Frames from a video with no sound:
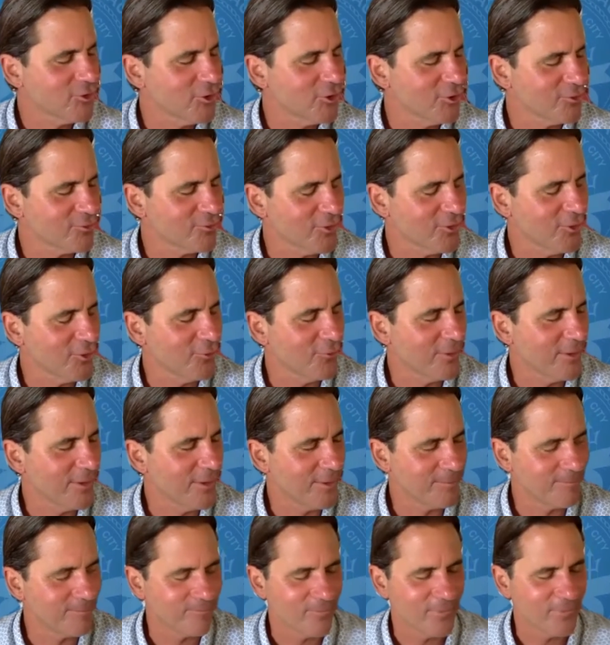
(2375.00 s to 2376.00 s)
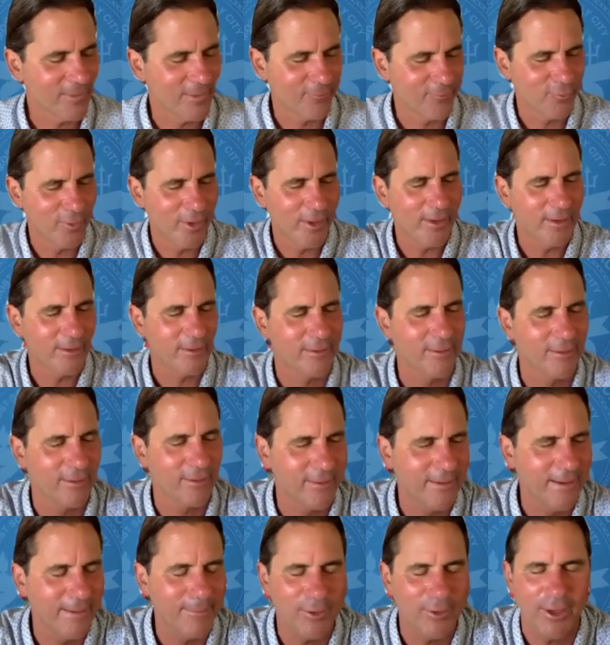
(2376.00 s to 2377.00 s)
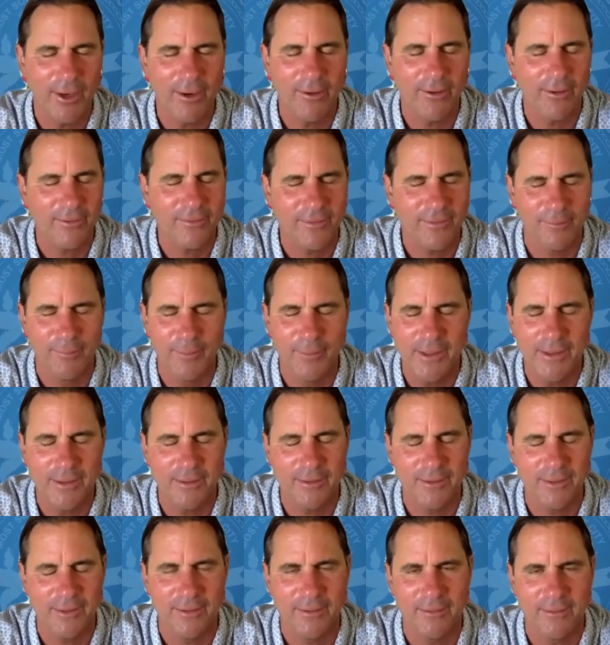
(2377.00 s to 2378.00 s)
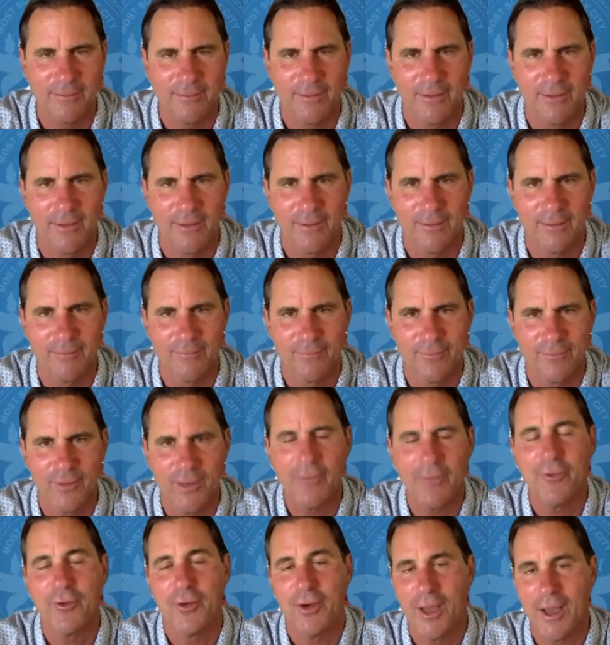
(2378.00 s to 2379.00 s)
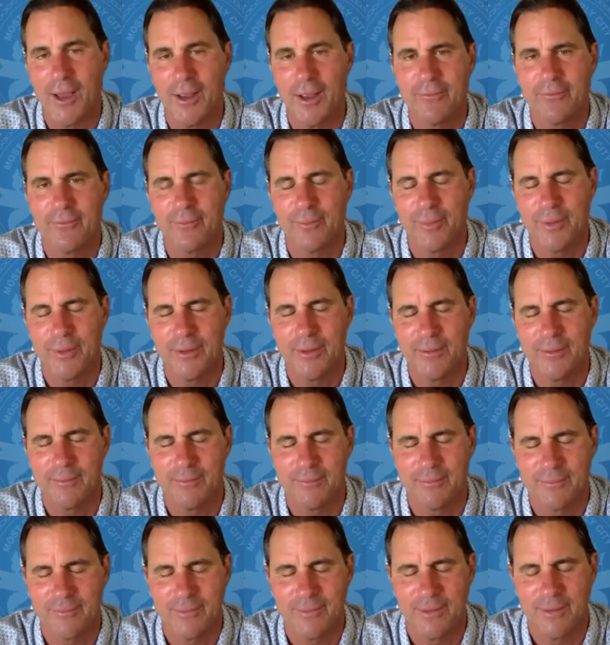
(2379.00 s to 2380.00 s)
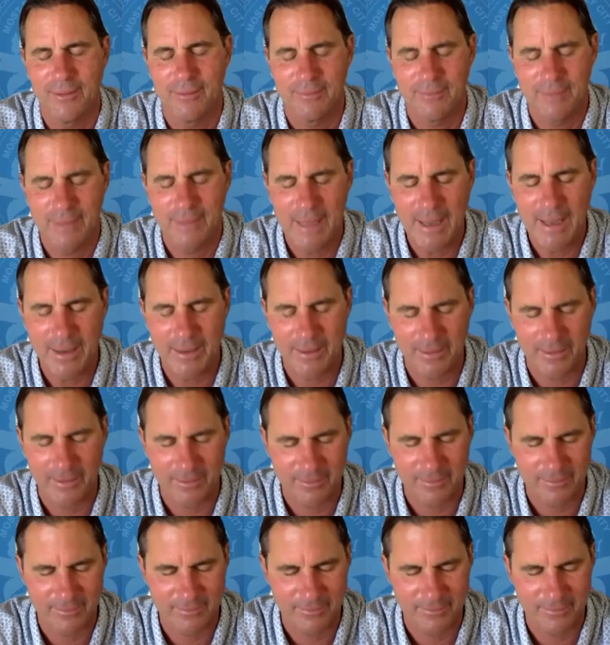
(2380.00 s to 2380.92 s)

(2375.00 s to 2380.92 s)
So when Kamala Harris immediately got the nod to be the candidate